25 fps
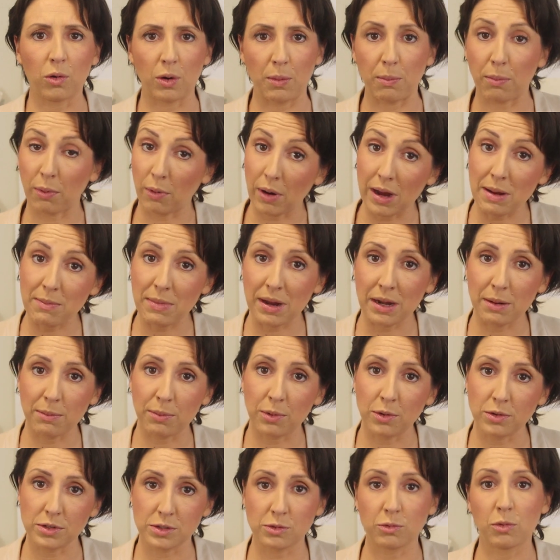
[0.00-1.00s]
or a
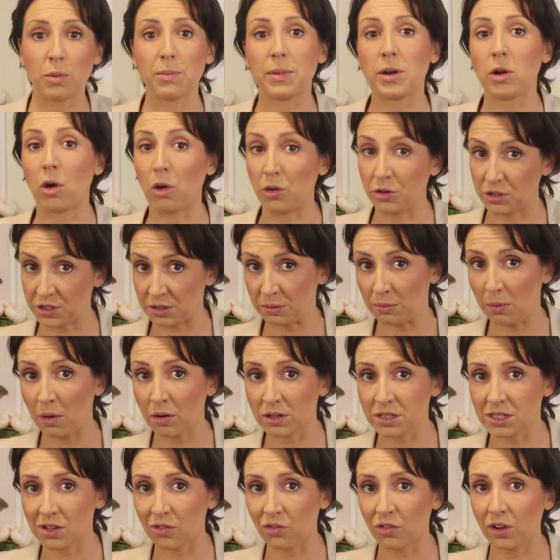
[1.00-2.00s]
premenopausal woman on
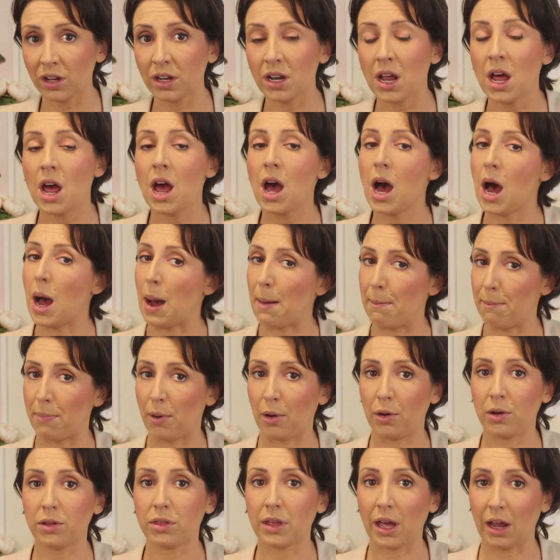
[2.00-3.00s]
tamoxifen are
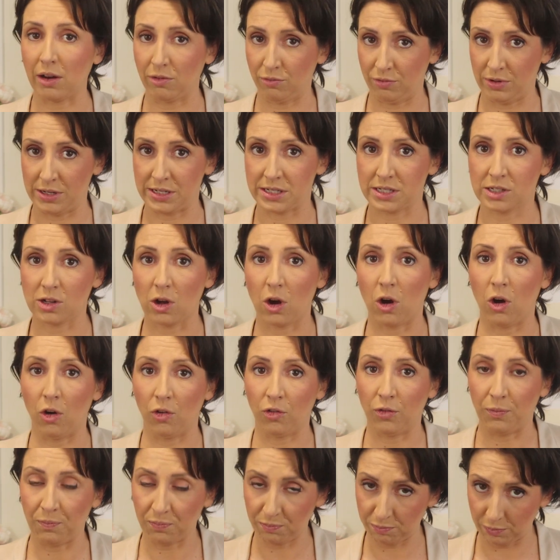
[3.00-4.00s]
both at risk
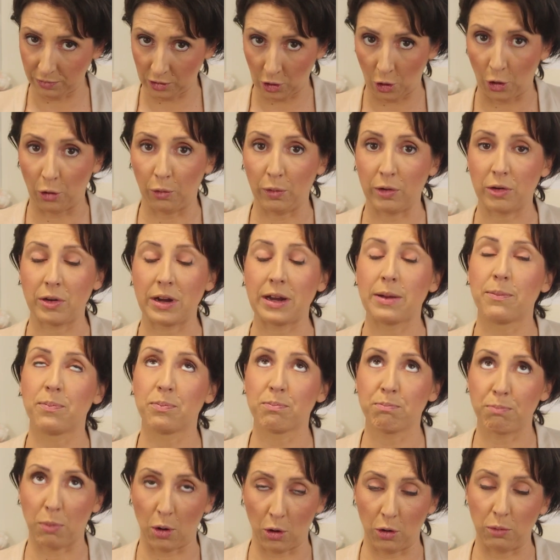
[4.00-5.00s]
of lowering
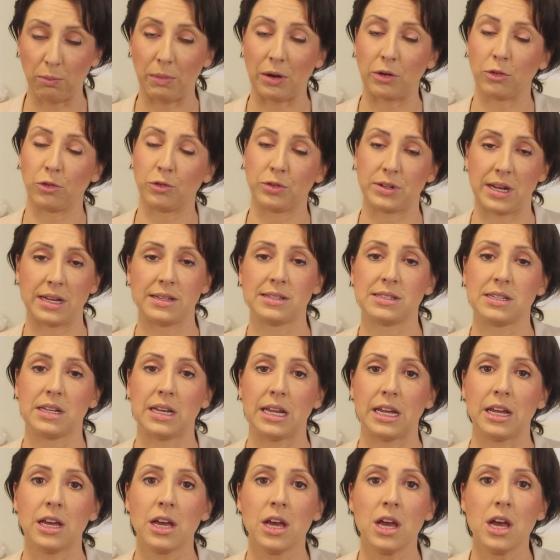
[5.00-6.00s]
bone mineral
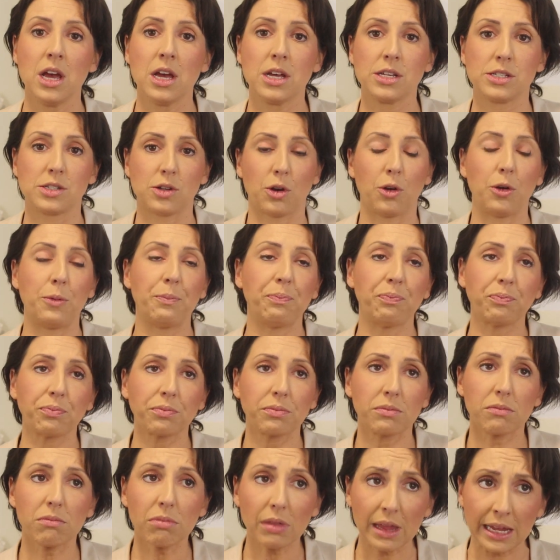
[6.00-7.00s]
density. So
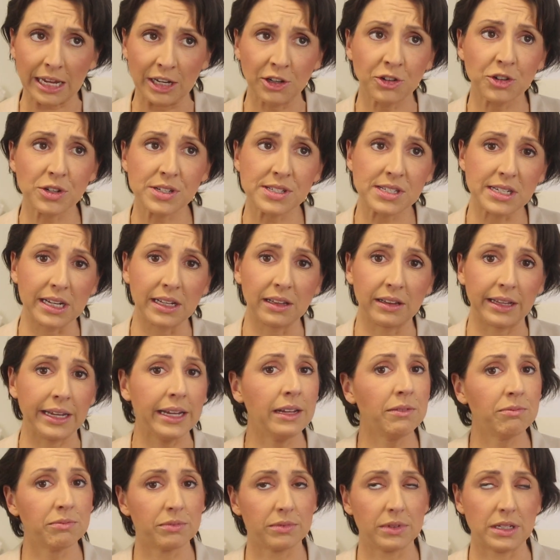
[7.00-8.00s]

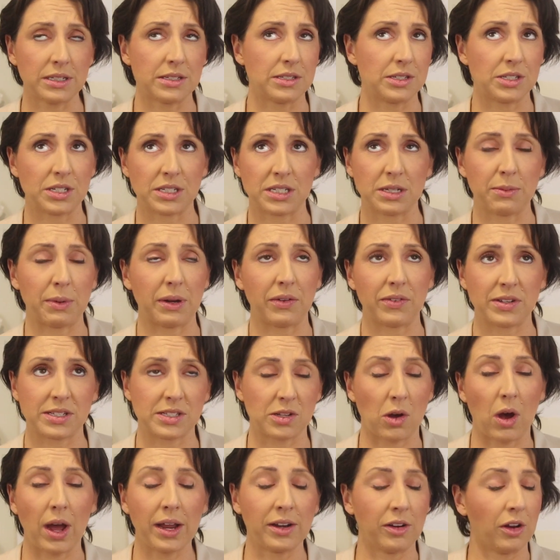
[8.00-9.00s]
interestingly, this is just a bit of a
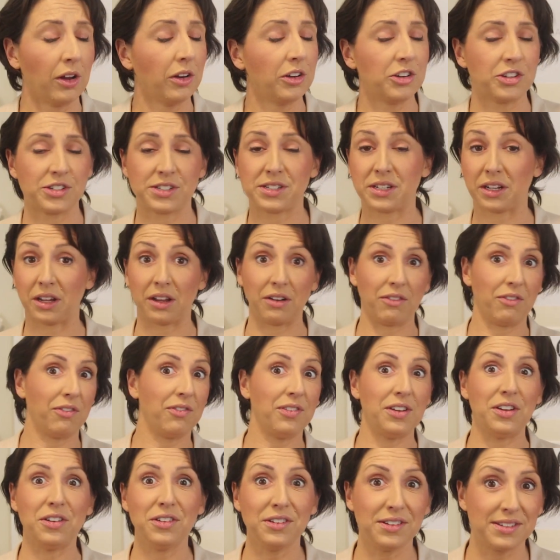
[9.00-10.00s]
side note and just to
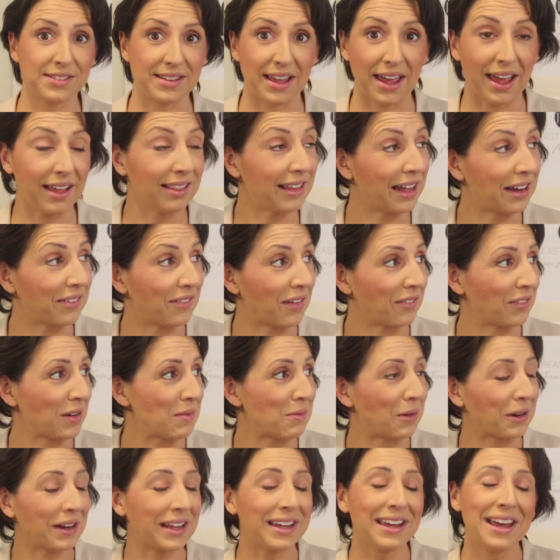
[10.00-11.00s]
confuse the hell out of
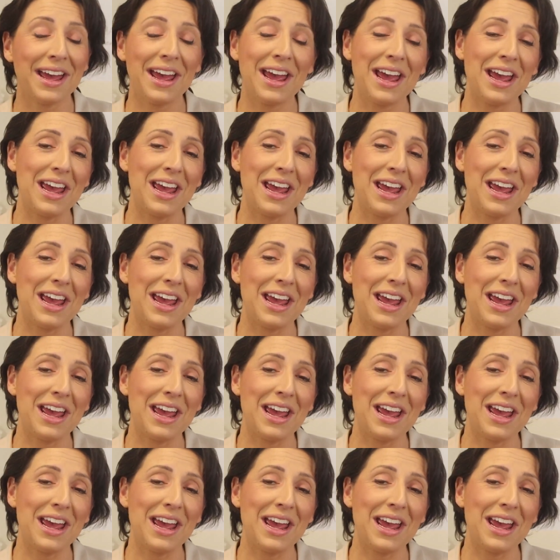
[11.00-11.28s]
everybody,